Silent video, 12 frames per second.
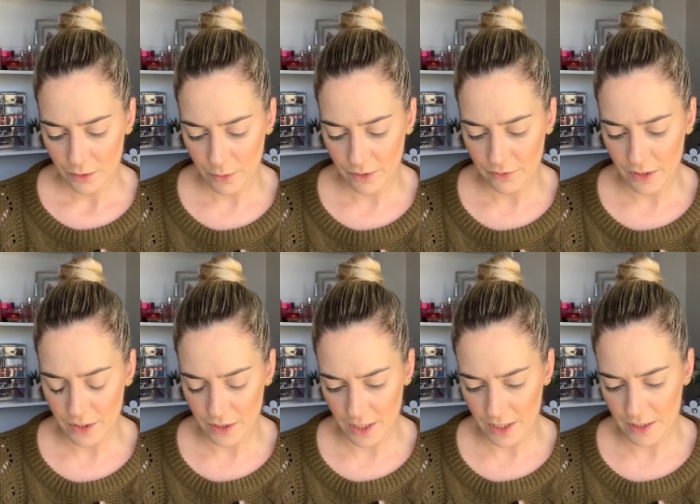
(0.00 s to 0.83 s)
two, four,
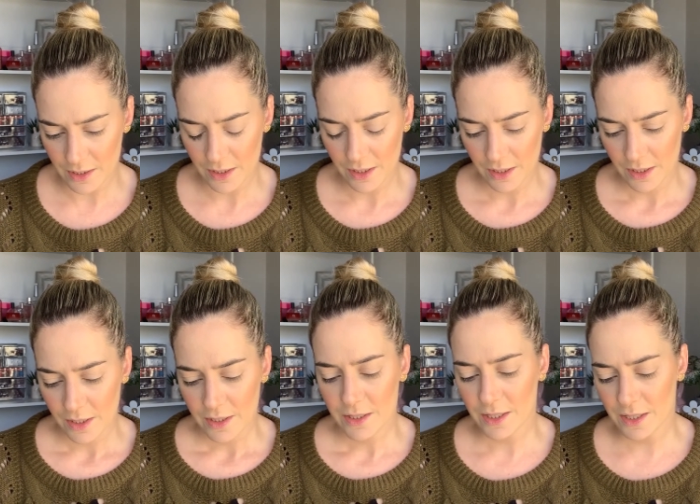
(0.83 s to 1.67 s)
six,
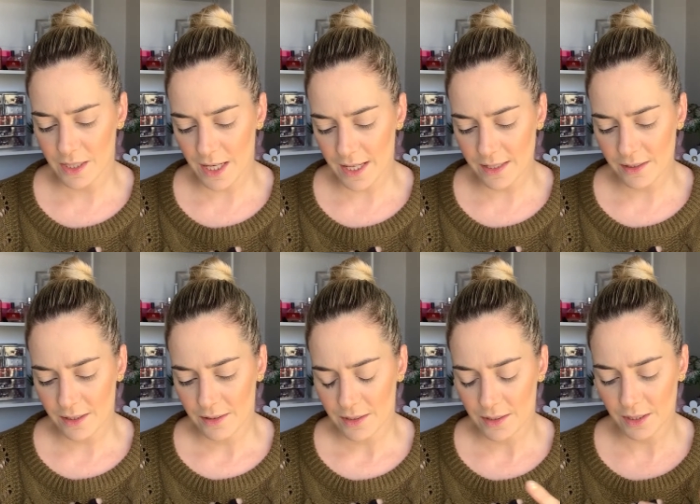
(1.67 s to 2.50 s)

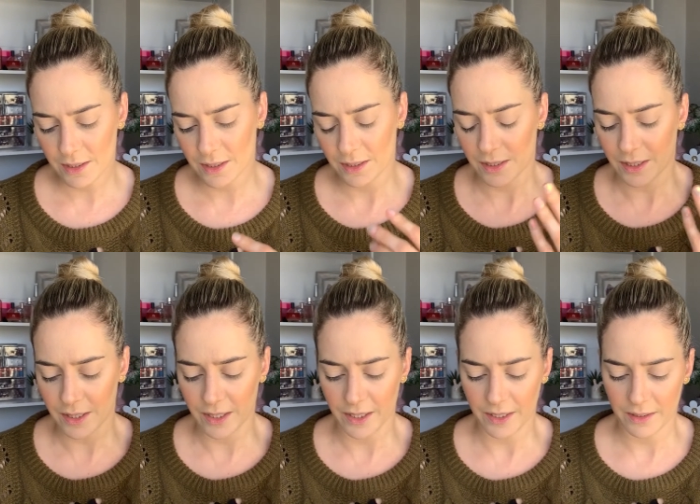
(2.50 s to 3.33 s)
sixty-eight,
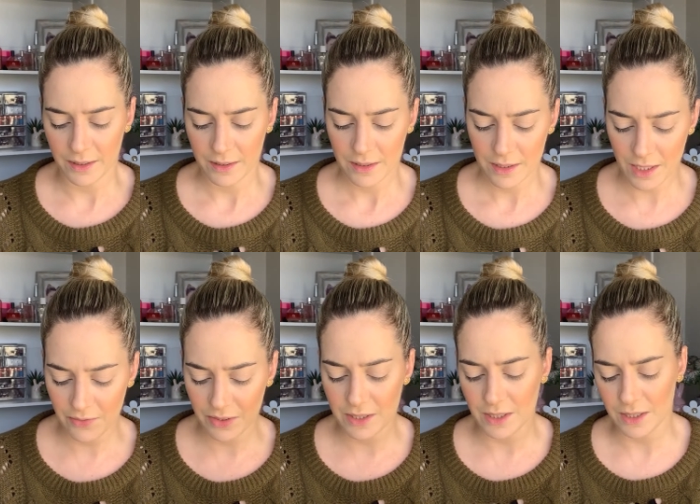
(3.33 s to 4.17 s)
sixty-nine,
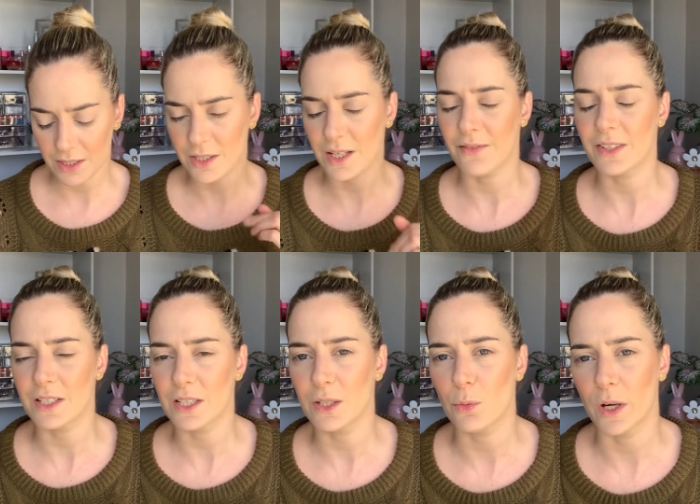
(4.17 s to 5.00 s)
seventy,
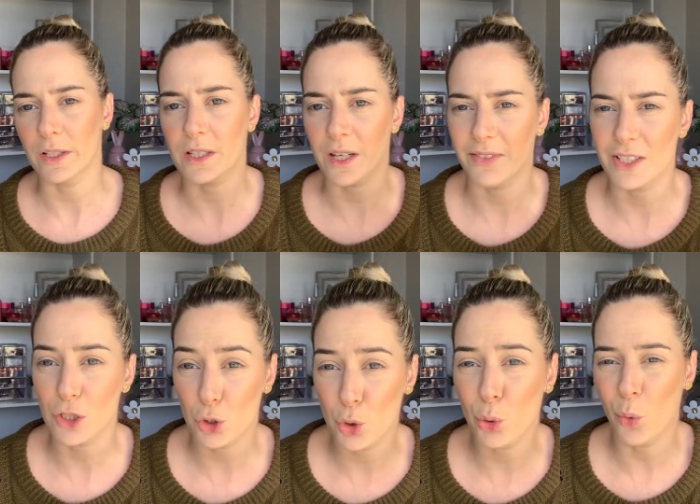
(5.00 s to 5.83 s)
seventy-one,
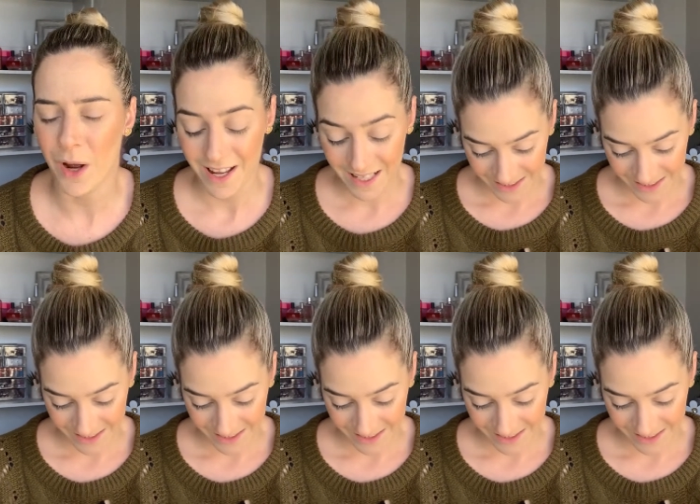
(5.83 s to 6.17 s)
seventy-two.